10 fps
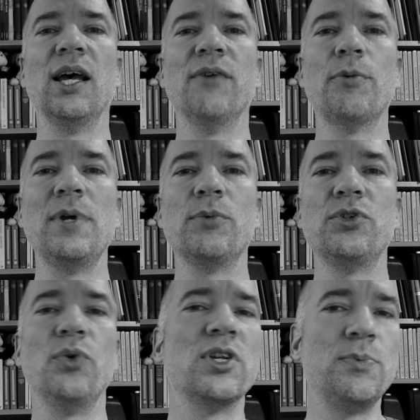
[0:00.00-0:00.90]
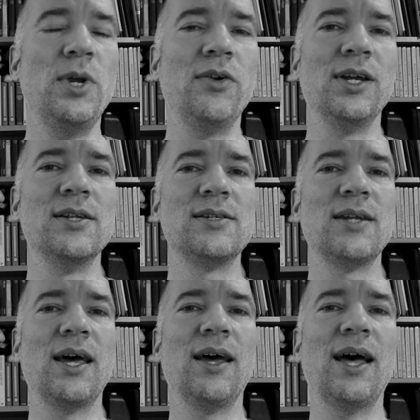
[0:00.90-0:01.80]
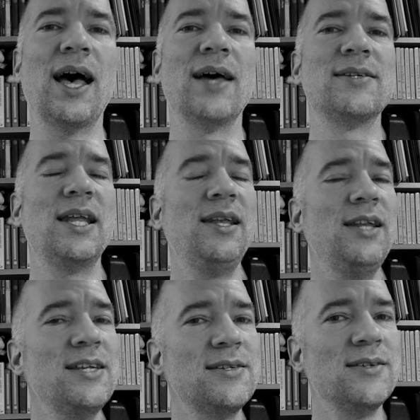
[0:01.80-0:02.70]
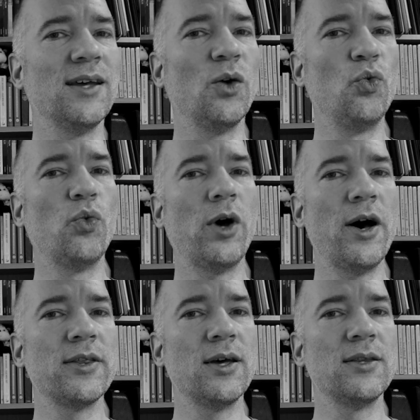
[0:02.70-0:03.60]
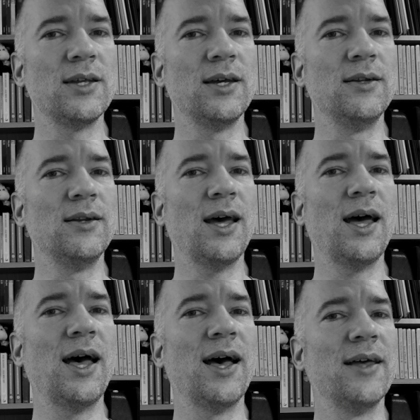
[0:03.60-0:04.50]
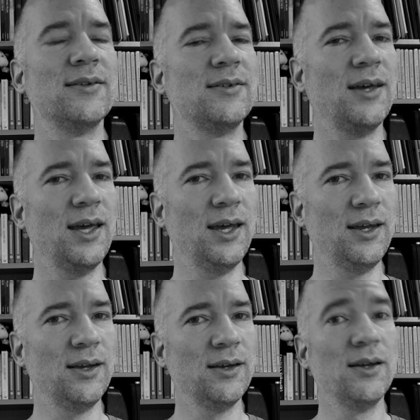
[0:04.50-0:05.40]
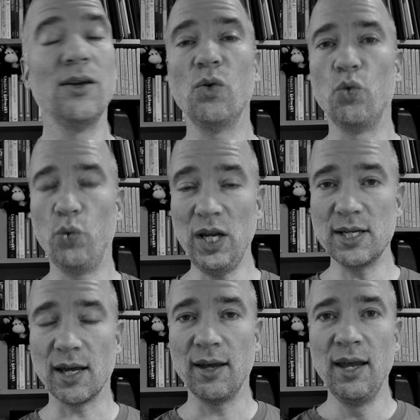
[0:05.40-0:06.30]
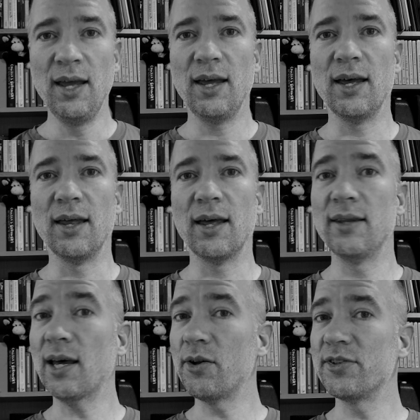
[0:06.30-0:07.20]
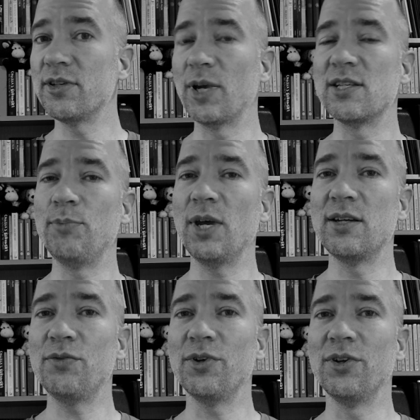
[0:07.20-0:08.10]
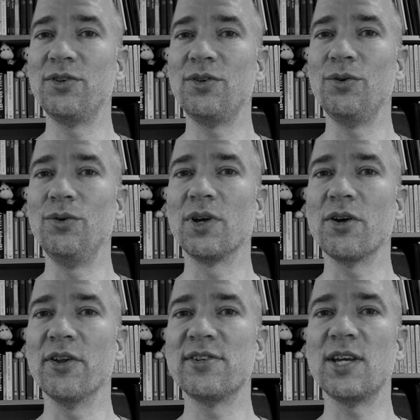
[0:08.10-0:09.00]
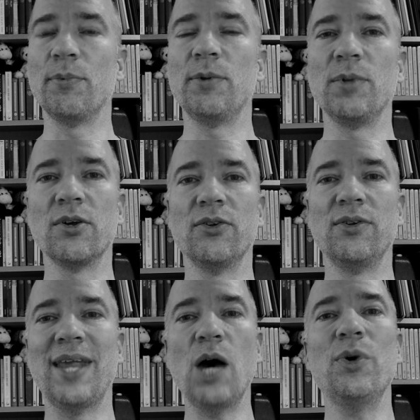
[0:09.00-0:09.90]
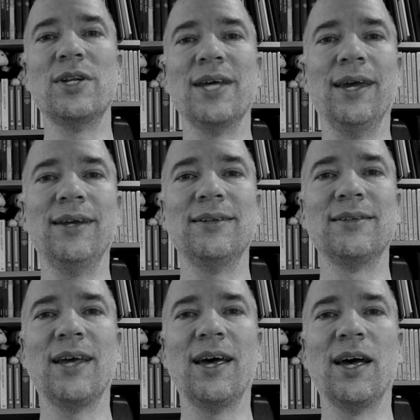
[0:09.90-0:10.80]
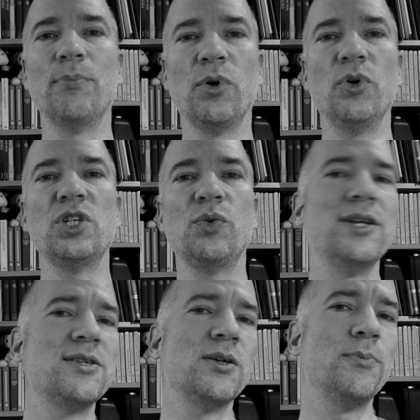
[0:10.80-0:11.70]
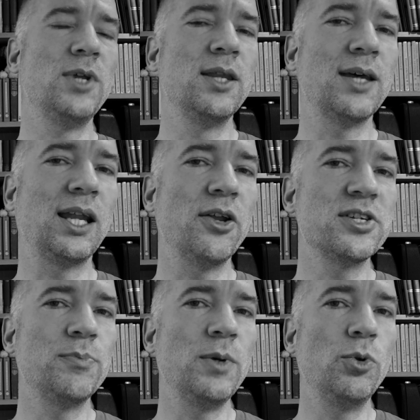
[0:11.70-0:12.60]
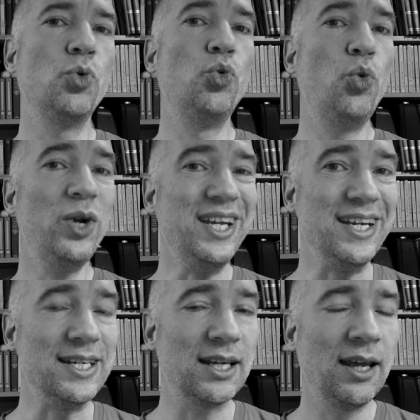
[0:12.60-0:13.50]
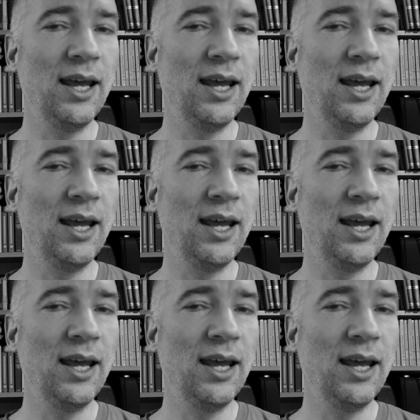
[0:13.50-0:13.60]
for people to experience as a listener rather than as a reader. And that also makes a big difference to the concept because nowadays poetry is something that lots of people read